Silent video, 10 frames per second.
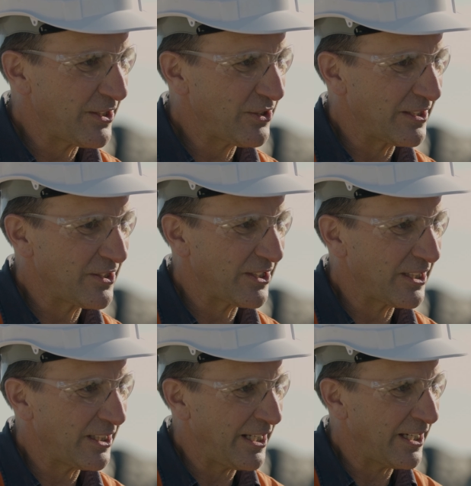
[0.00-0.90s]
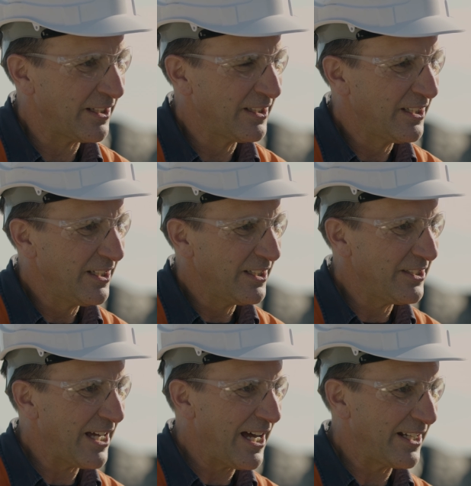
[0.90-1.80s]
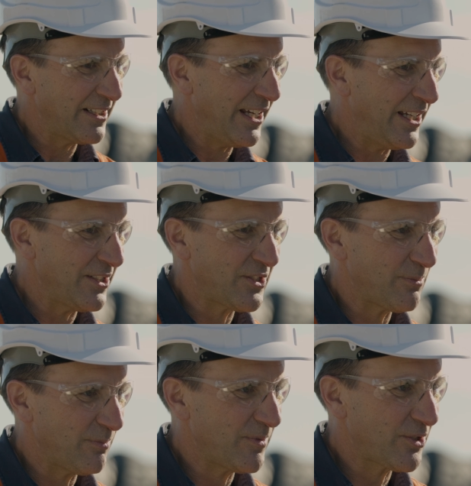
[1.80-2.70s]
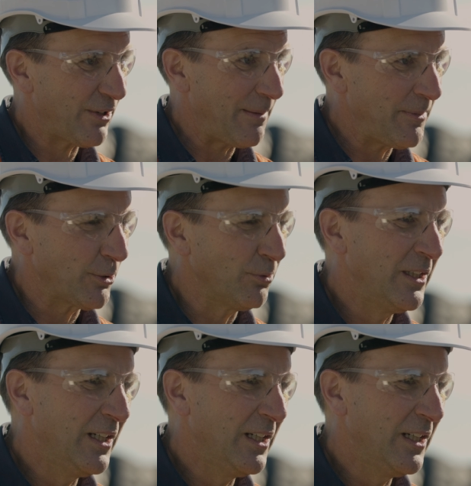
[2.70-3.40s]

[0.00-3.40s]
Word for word: essentially sitting in our yard as scrap metal.